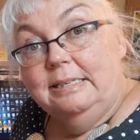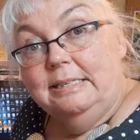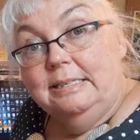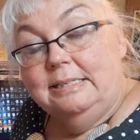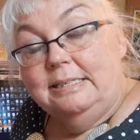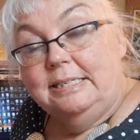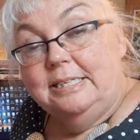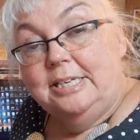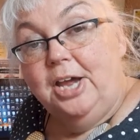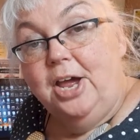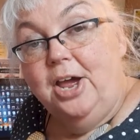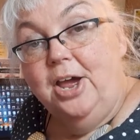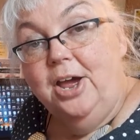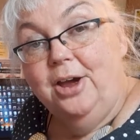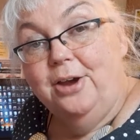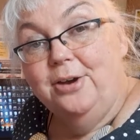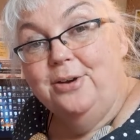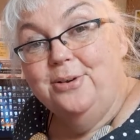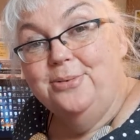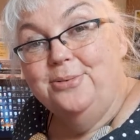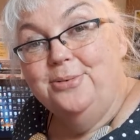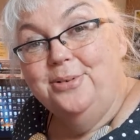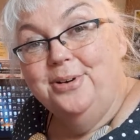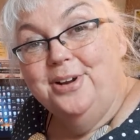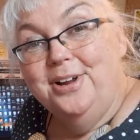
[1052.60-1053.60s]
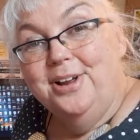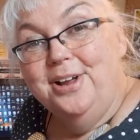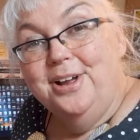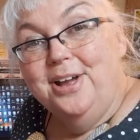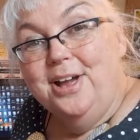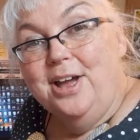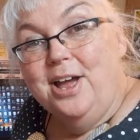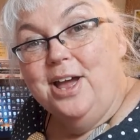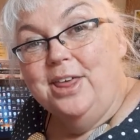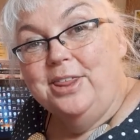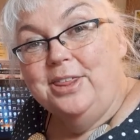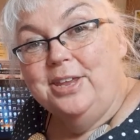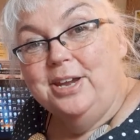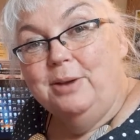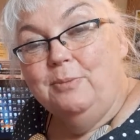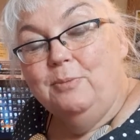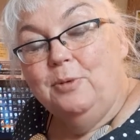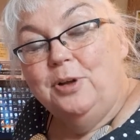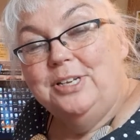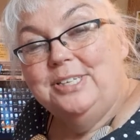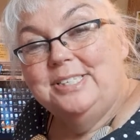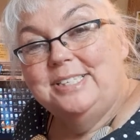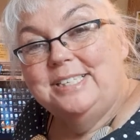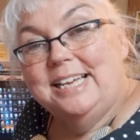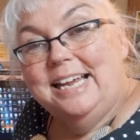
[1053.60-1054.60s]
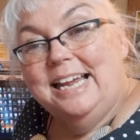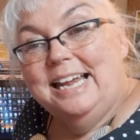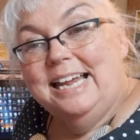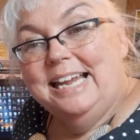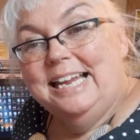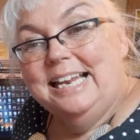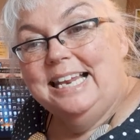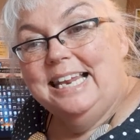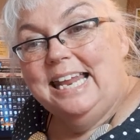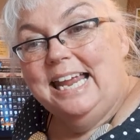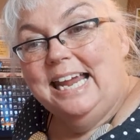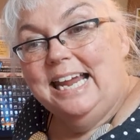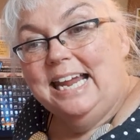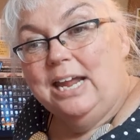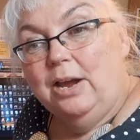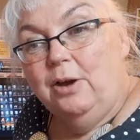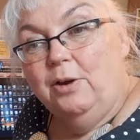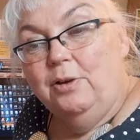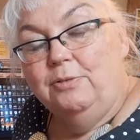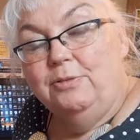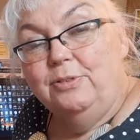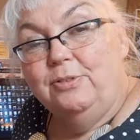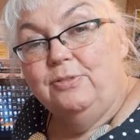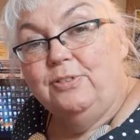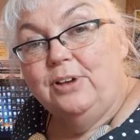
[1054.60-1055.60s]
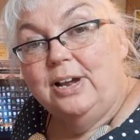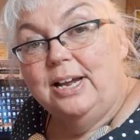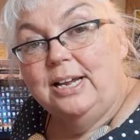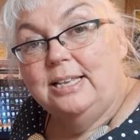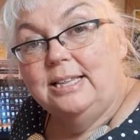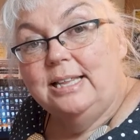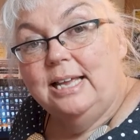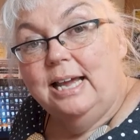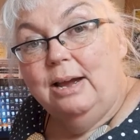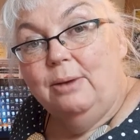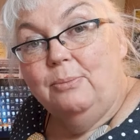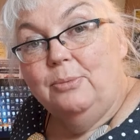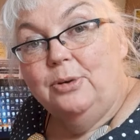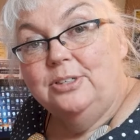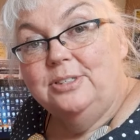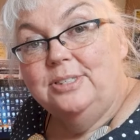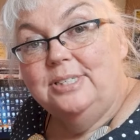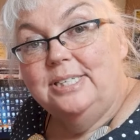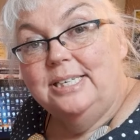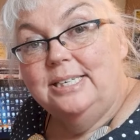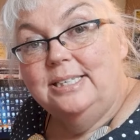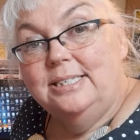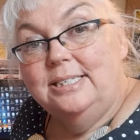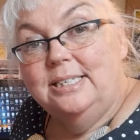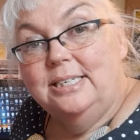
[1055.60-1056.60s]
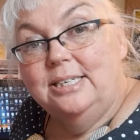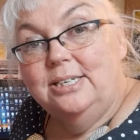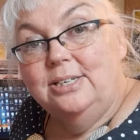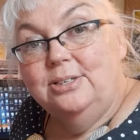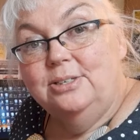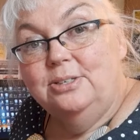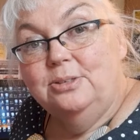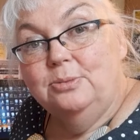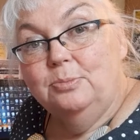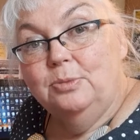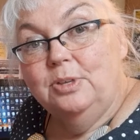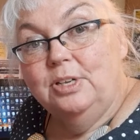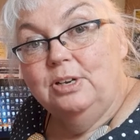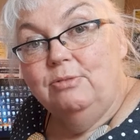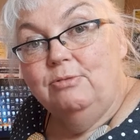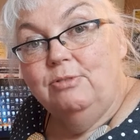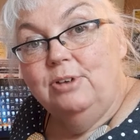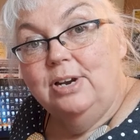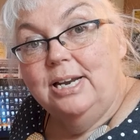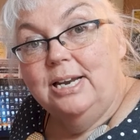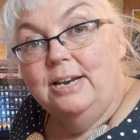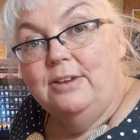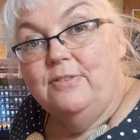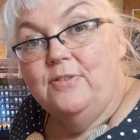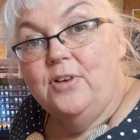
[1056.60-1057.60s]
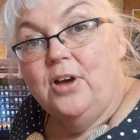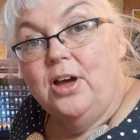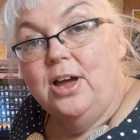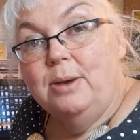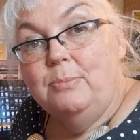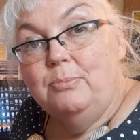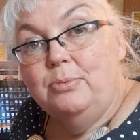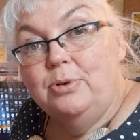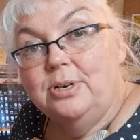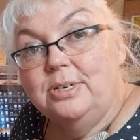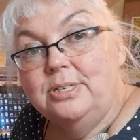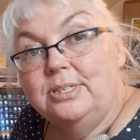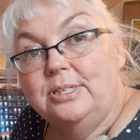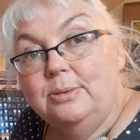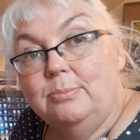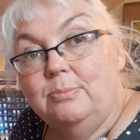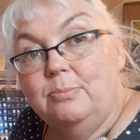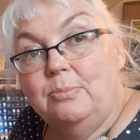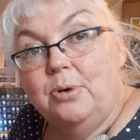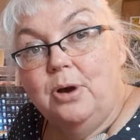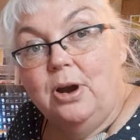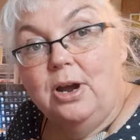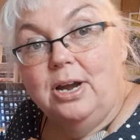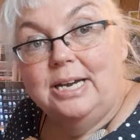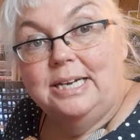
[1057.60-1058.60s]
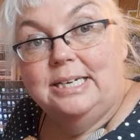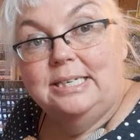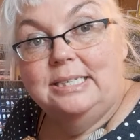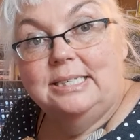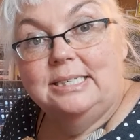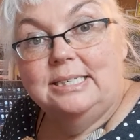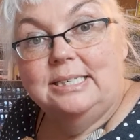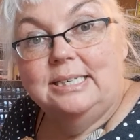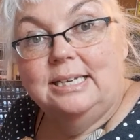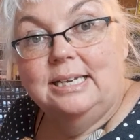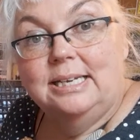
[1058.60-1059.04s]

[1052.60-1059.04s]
So I think once I let go of the fact that I wanted to do something really vibrant and bright,